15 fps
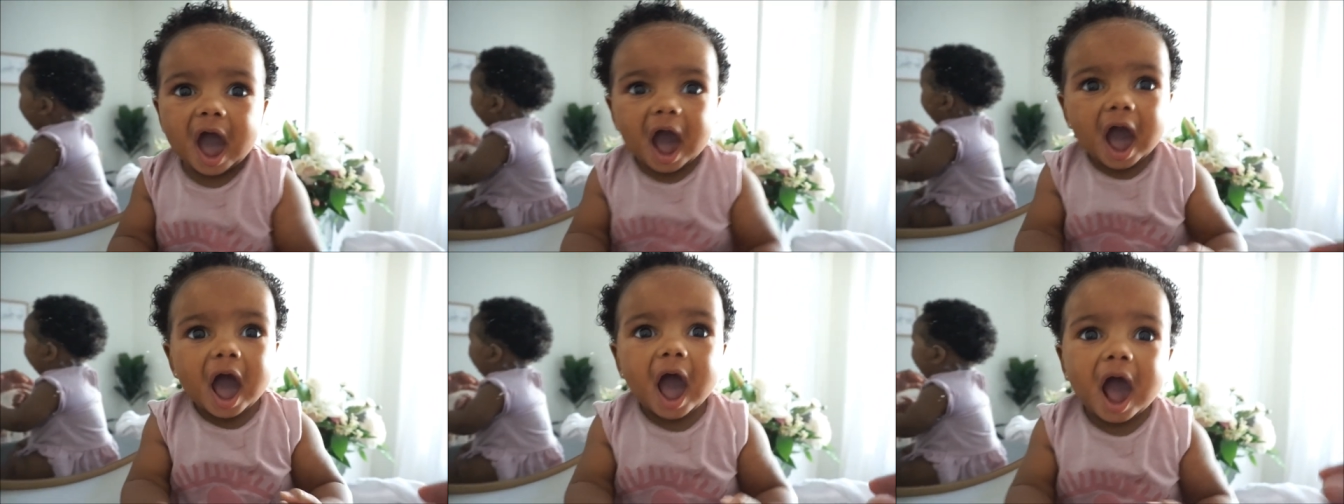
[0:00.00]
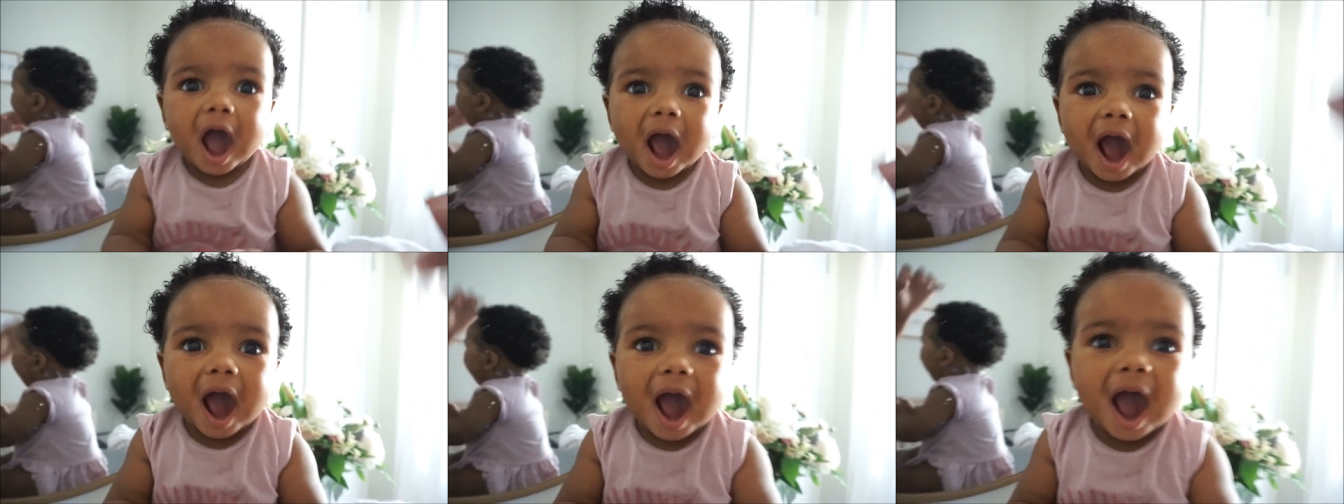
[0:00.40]
Hi.
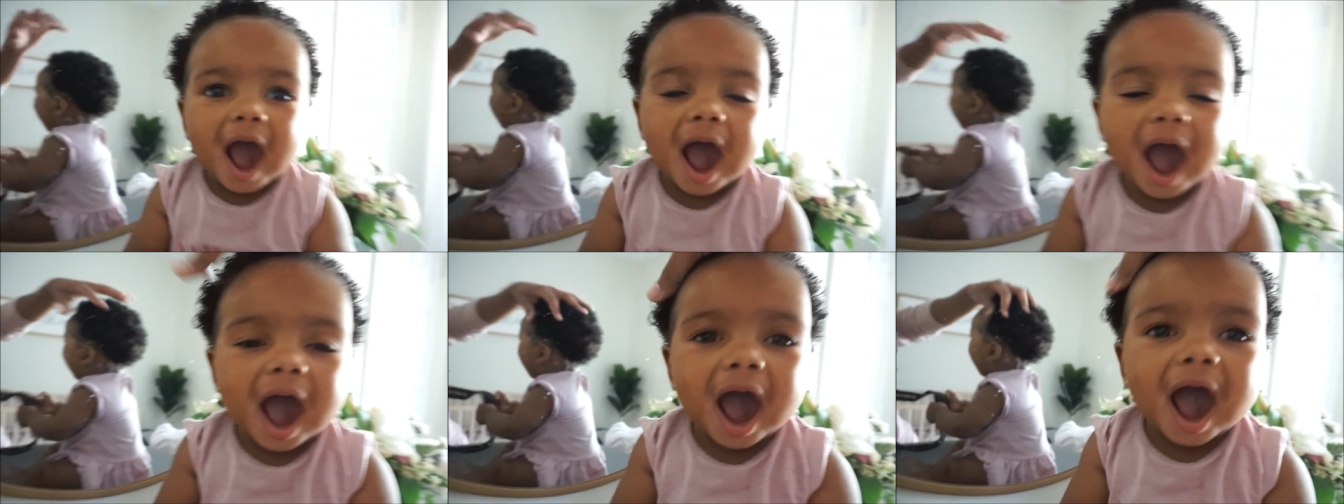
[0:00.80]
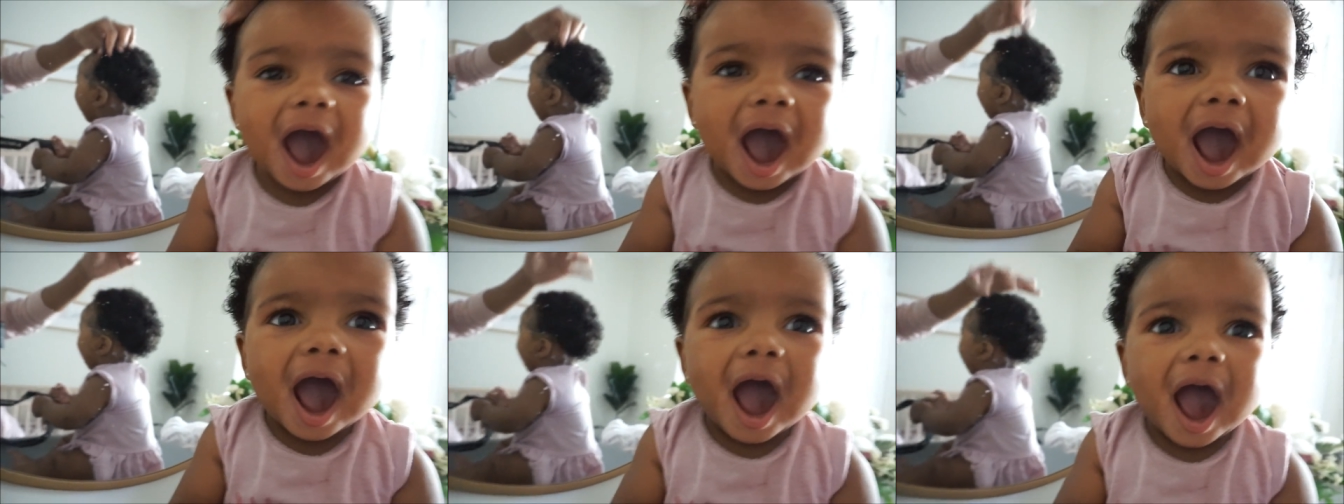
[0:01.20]

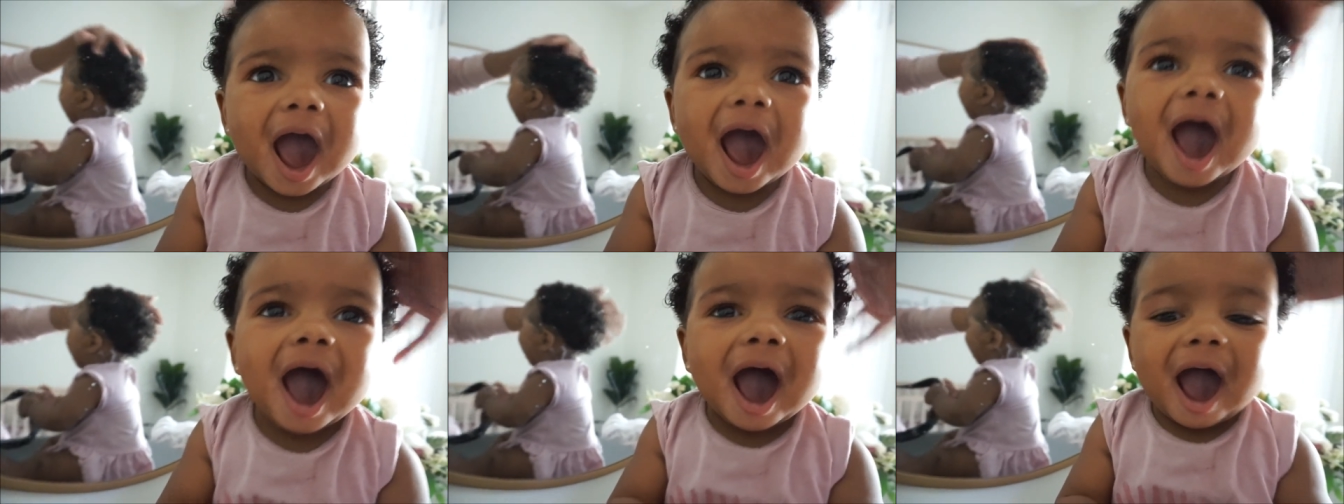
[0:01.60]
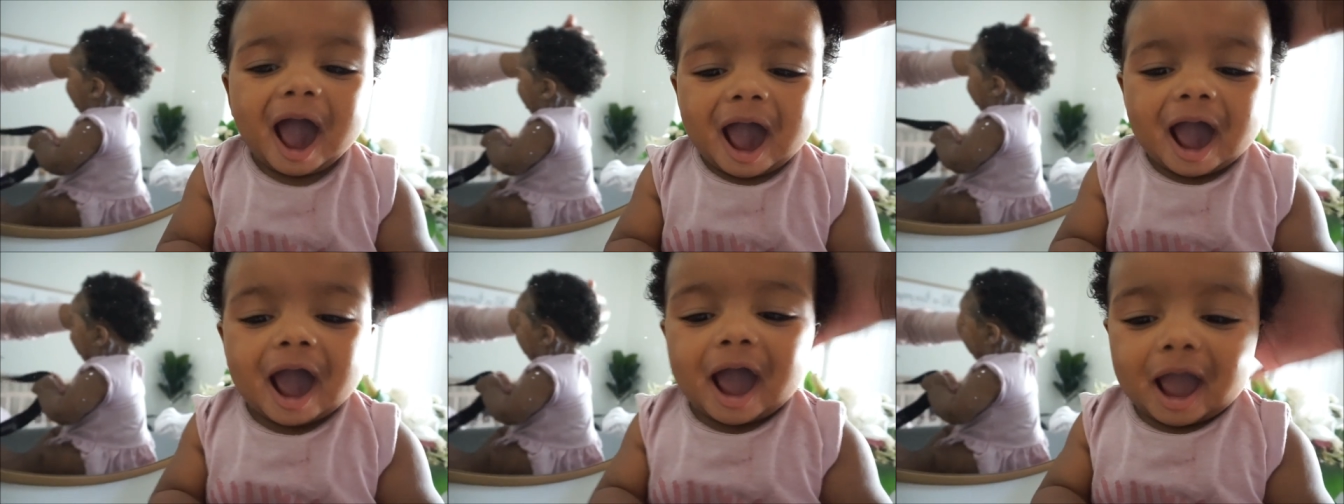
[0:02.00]

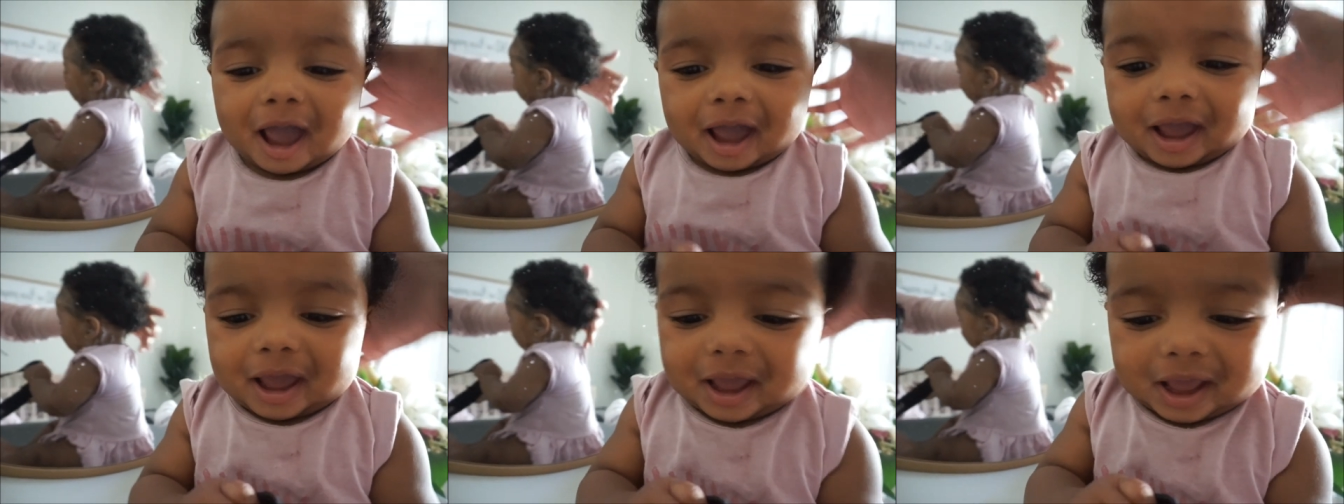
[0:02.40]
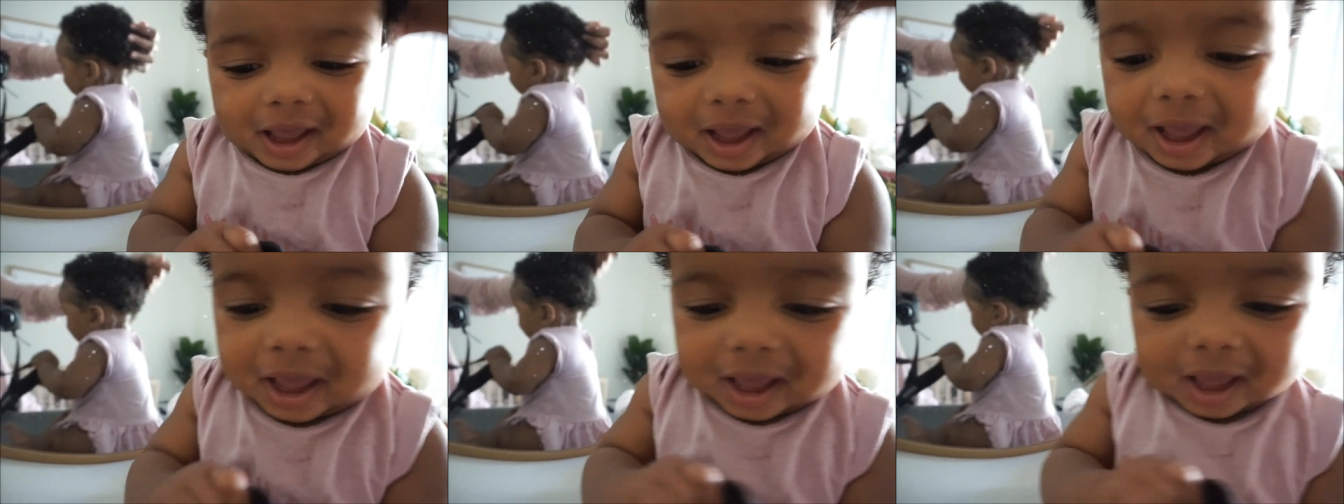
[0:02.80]
You look so
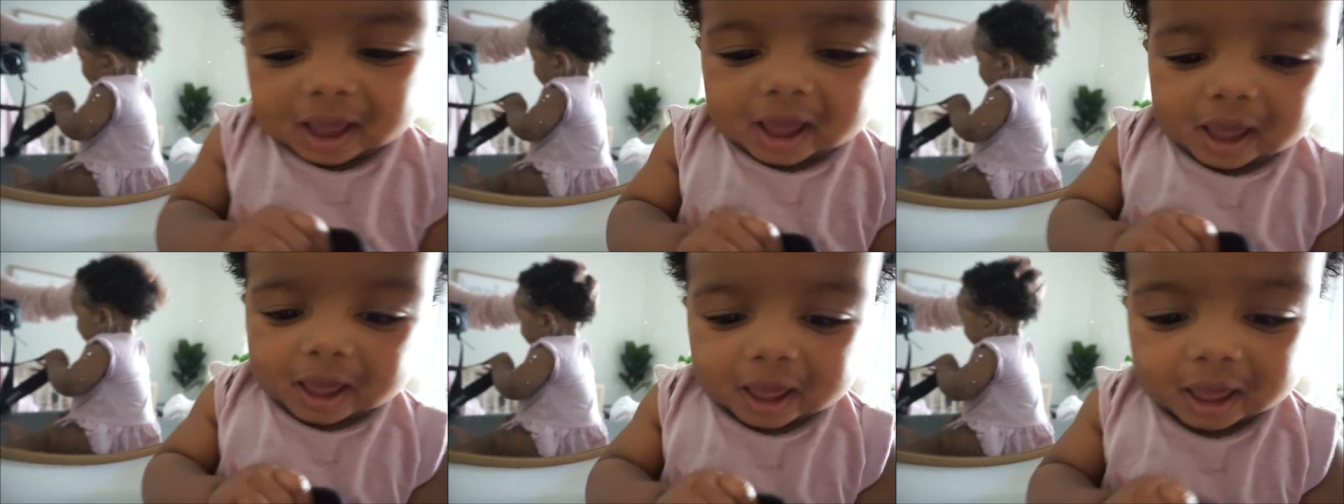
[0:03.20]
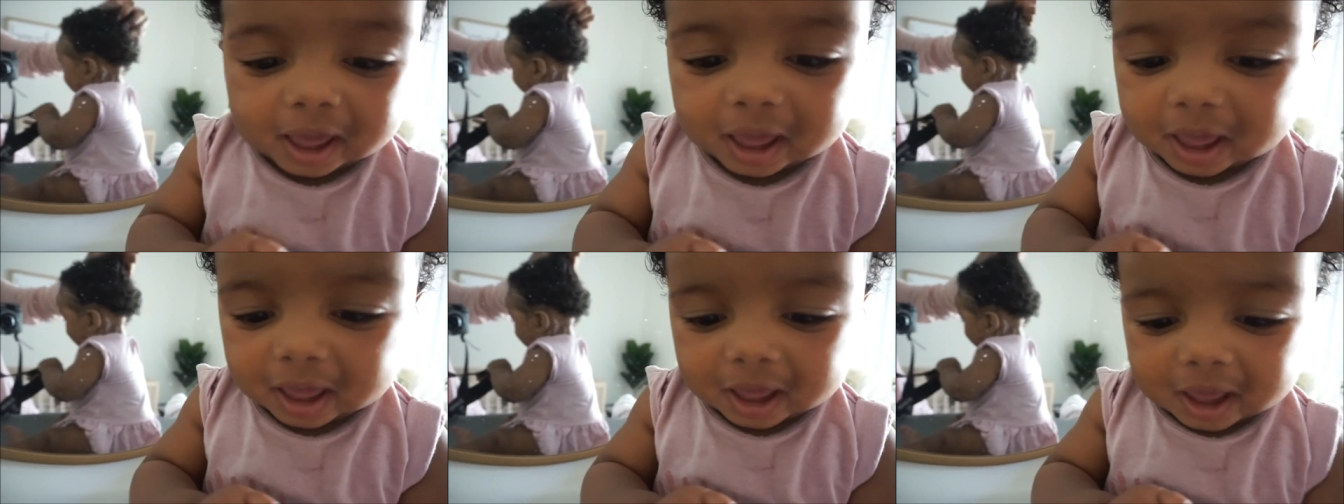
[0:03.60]

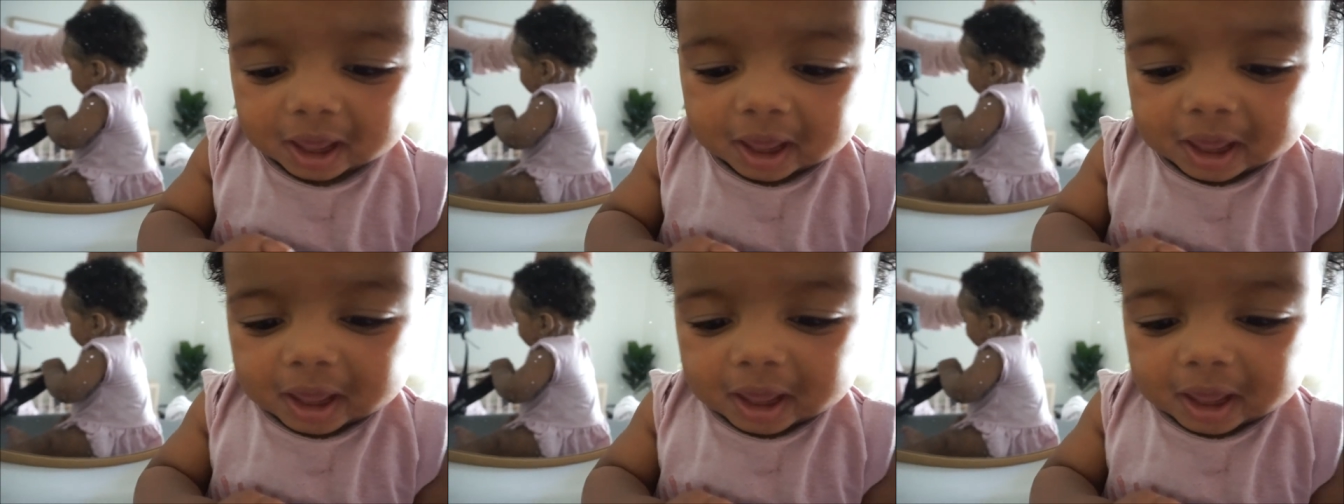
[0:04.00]
pretty.